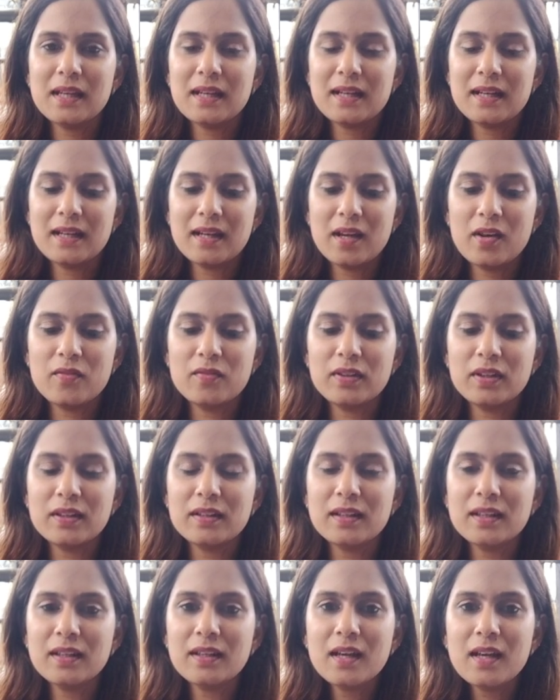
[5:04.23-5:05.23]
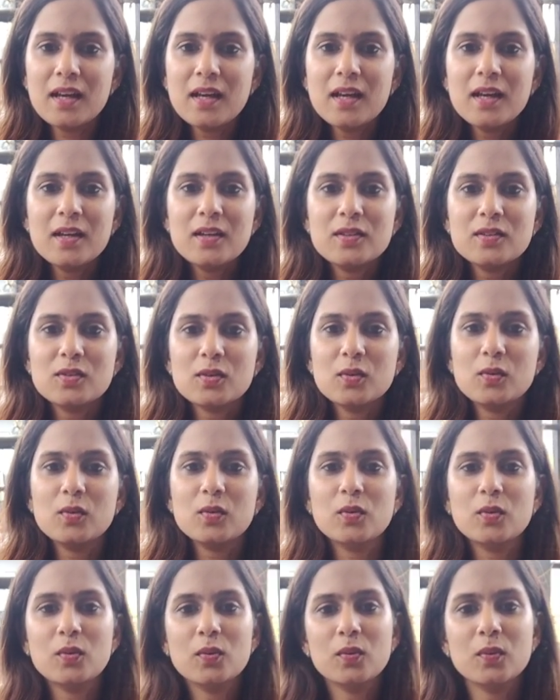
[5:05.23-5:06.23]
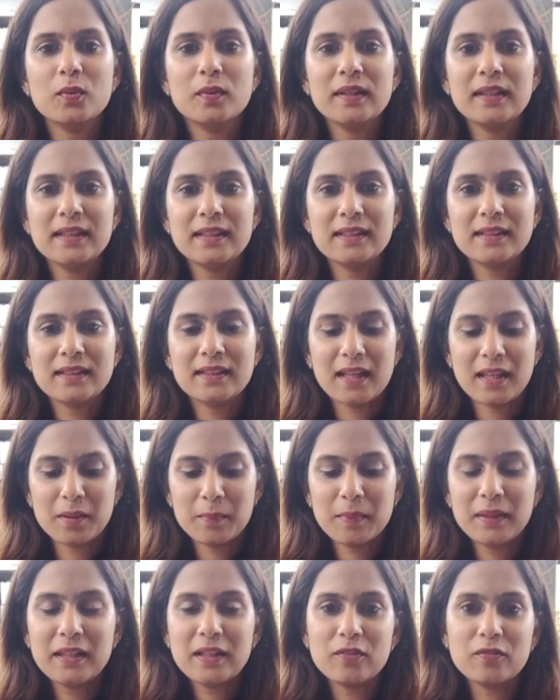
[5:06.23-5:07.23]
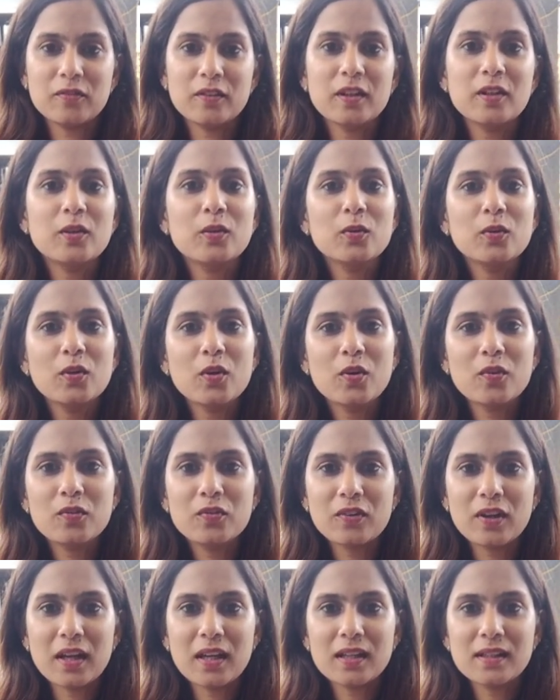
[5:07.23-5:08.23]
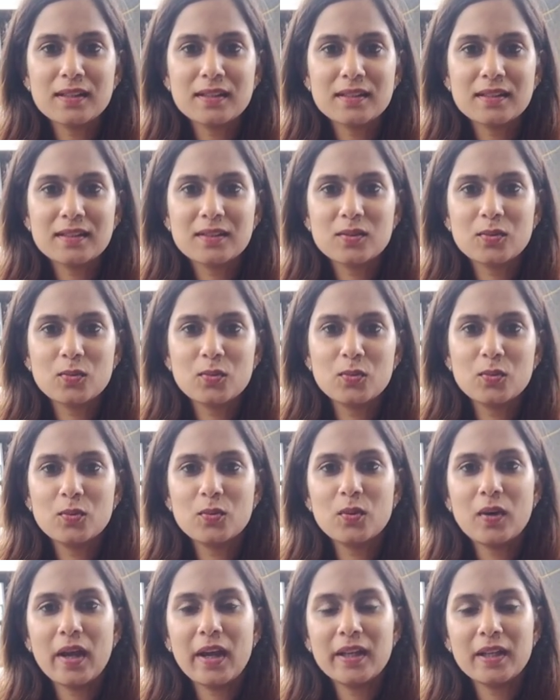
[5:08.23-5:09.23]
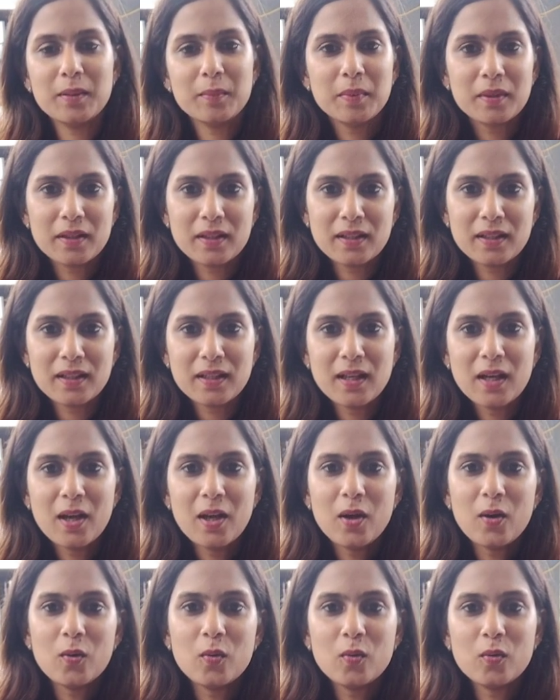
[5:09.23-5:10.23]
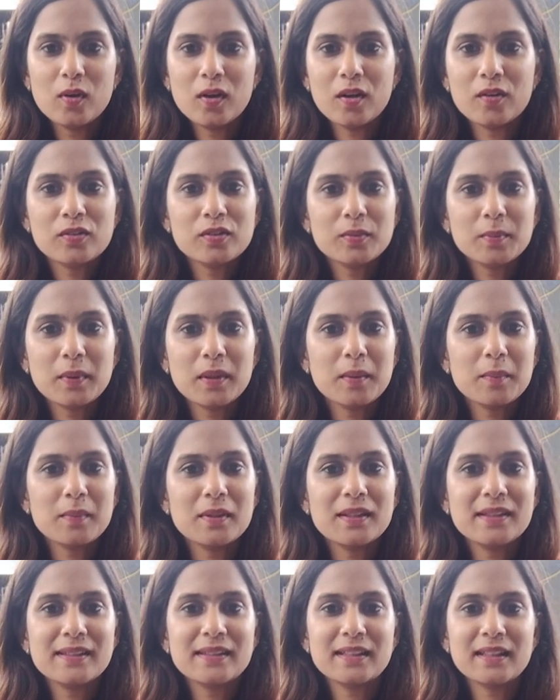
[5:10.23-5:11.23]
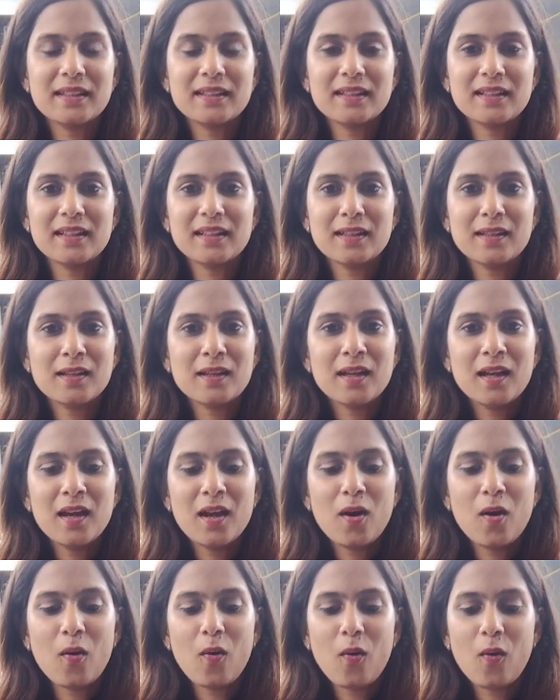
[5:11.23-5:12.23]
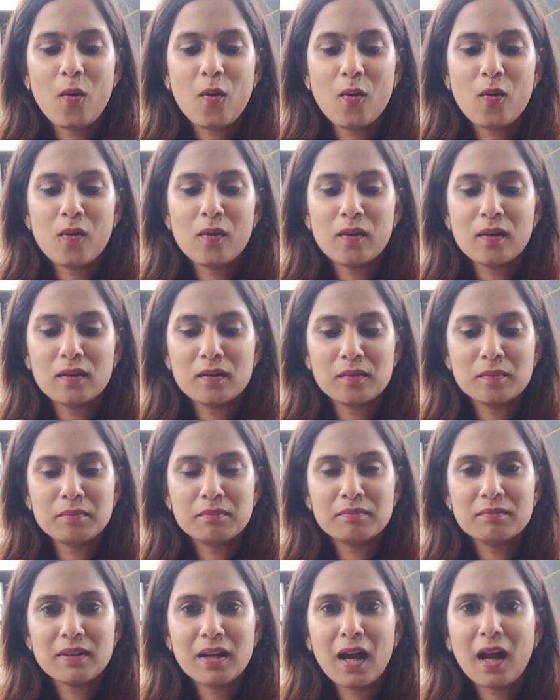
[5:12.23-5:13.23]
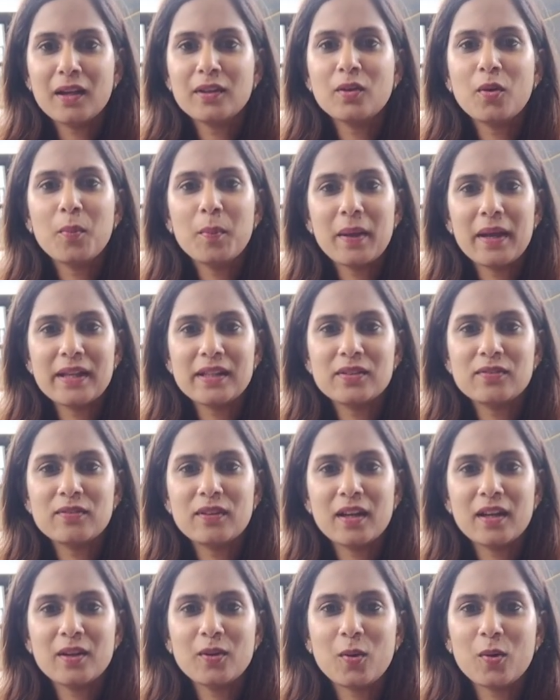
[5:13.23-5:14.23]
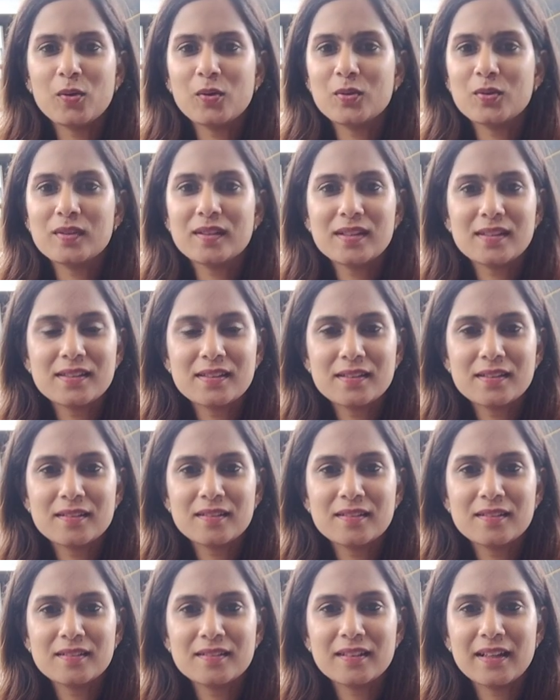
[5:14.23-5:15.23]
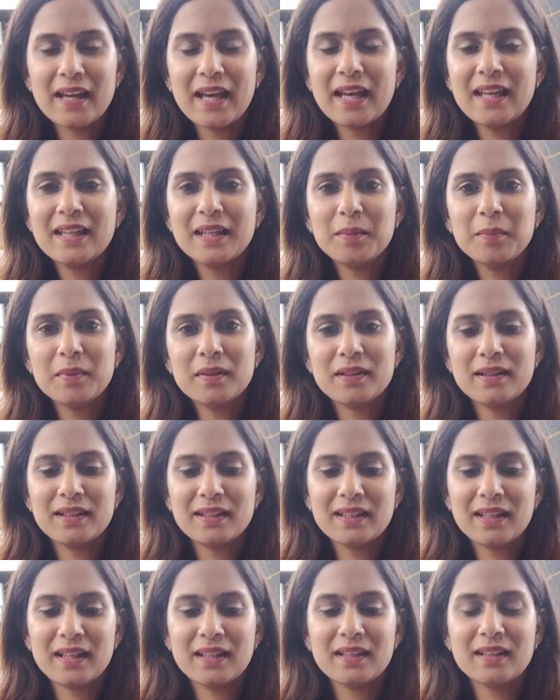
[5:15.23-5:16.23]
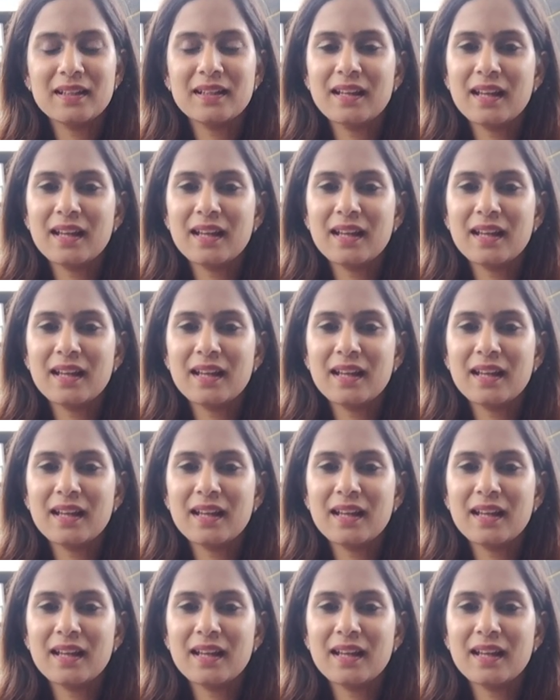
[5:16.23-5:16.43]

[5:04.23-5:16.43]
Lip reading: and everything. So these can be gifted to your friends, to anybody who loves minimalistic thing, or your best friend or your sister. Anybody can,